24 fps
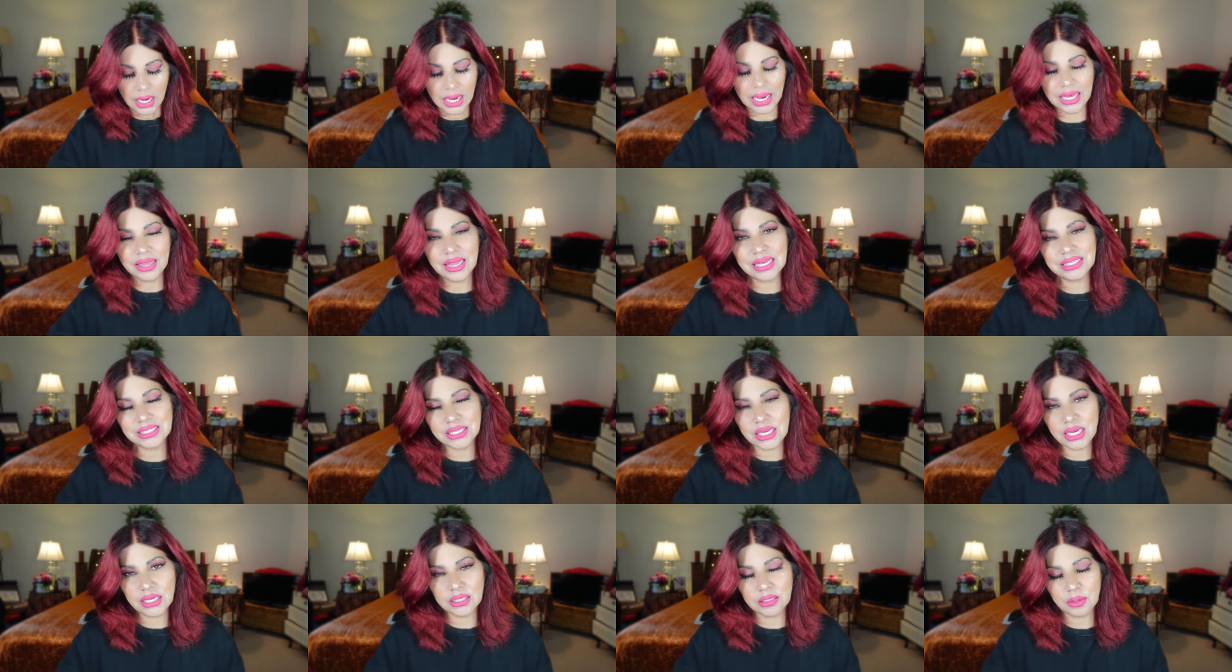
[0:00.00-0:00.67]
And
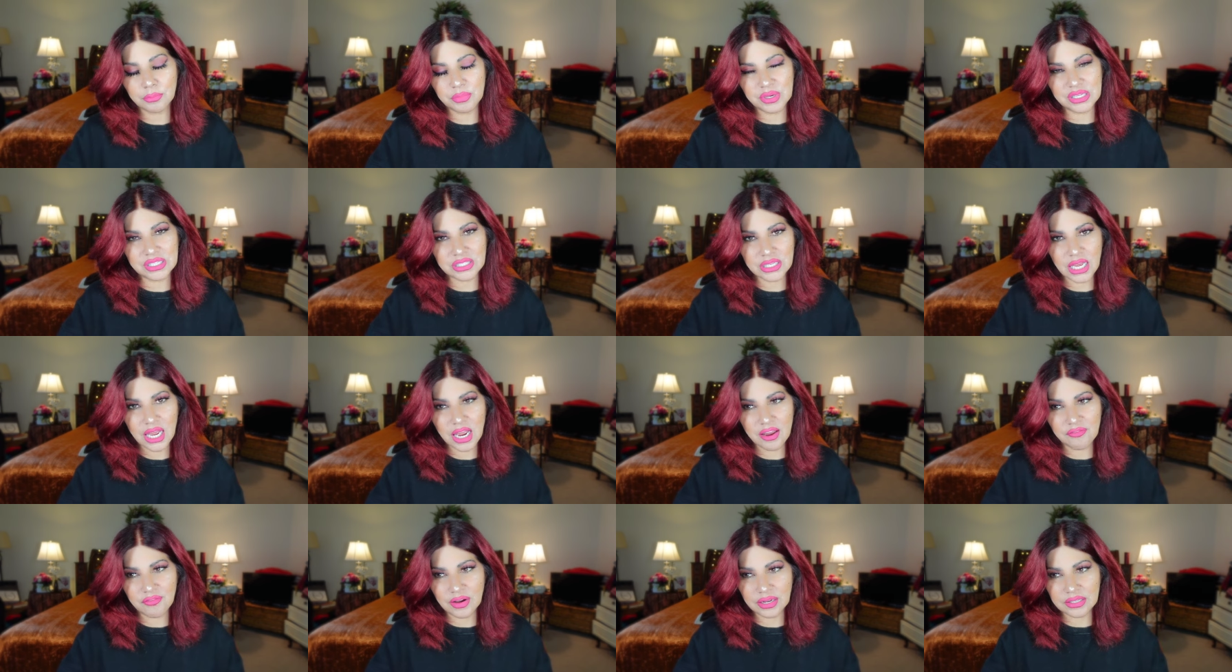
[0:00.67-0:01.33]
that's it. Be
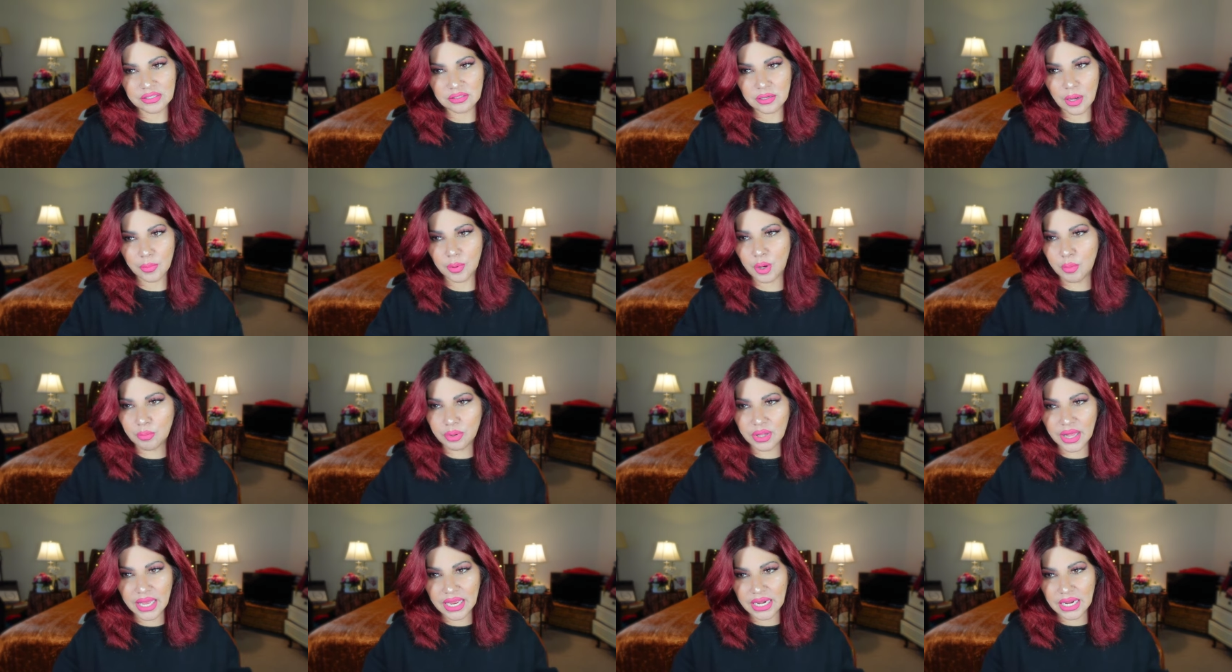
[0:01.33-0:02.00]
safe and stop
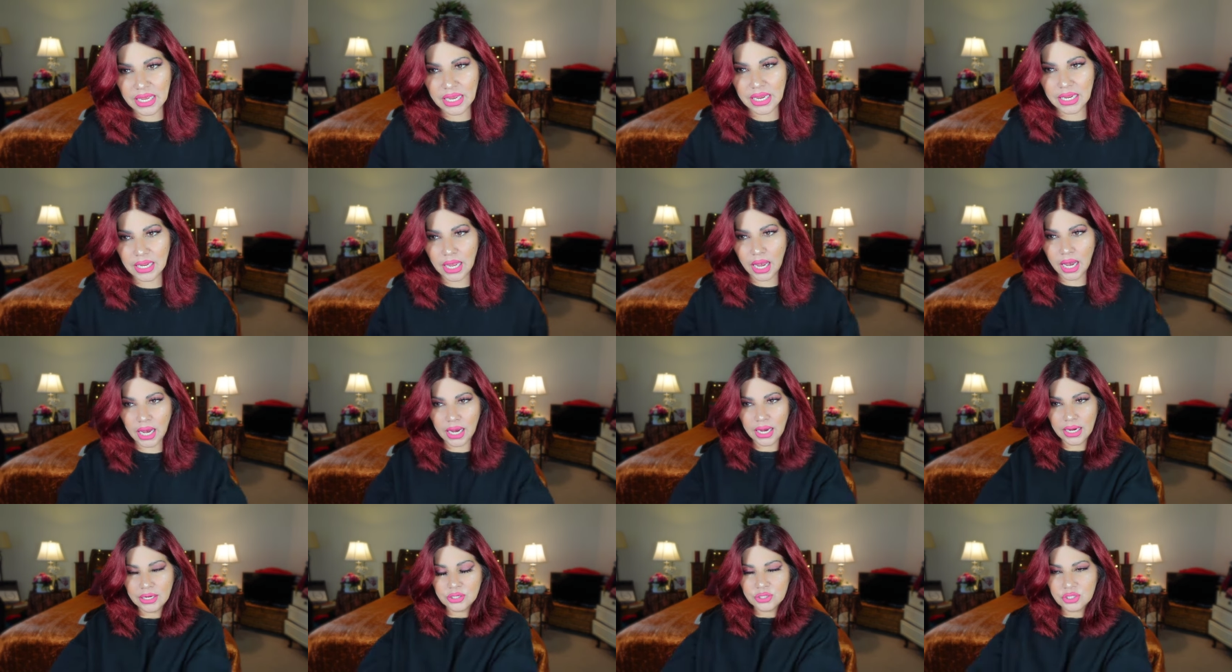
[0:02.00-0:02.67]
complaining
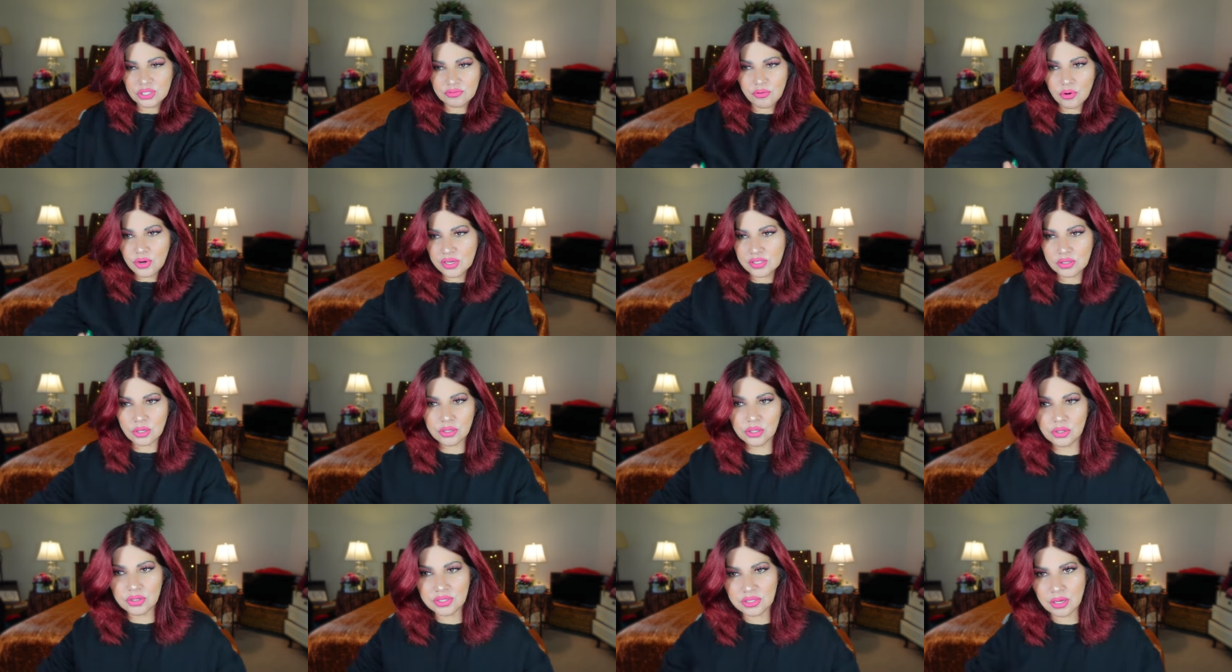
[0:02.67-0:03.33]
and just
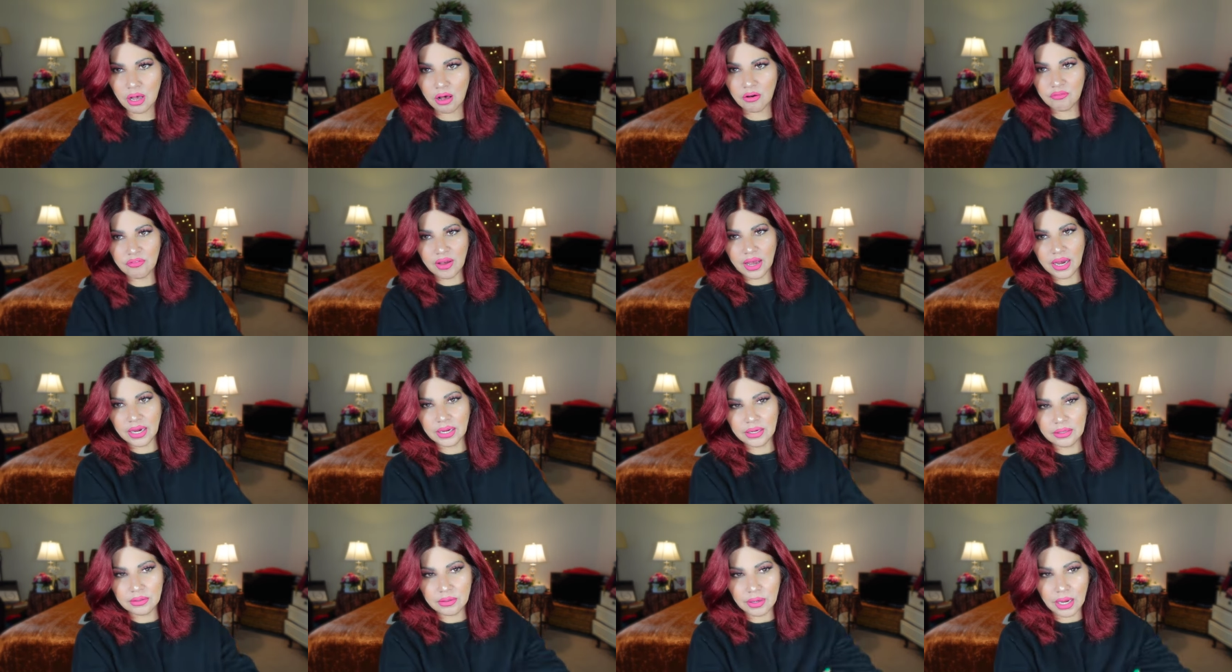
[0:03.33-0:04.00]
focus on yourself
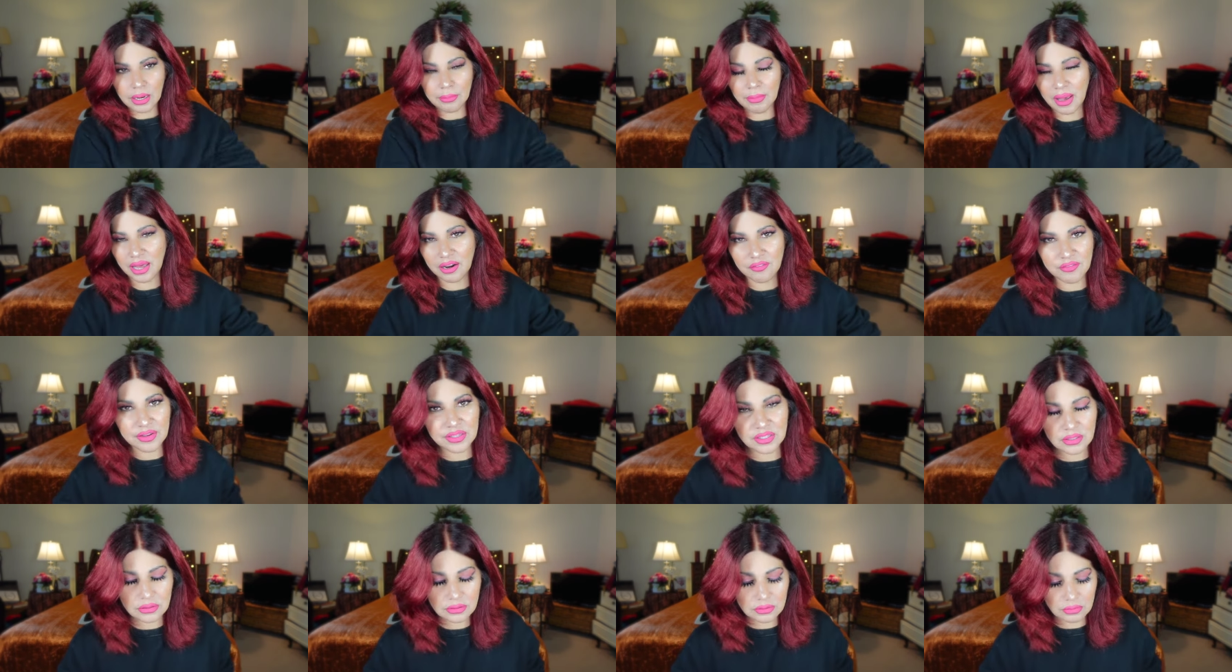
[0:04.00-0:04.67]
and, and
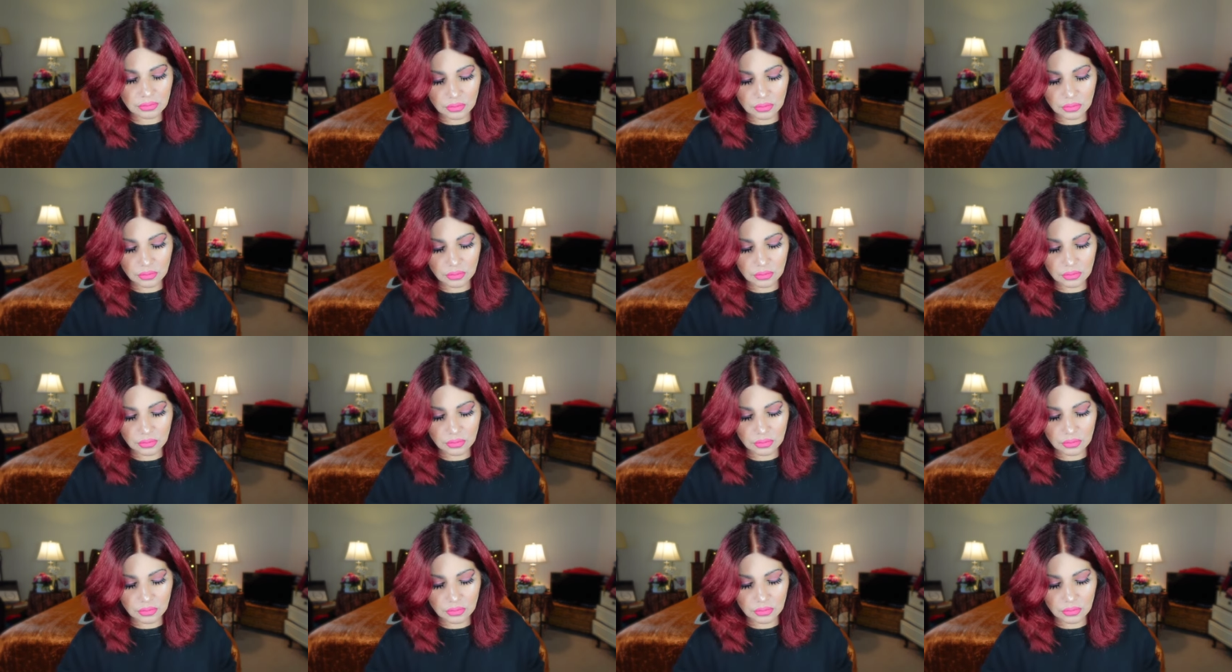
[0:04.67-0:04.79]
manifest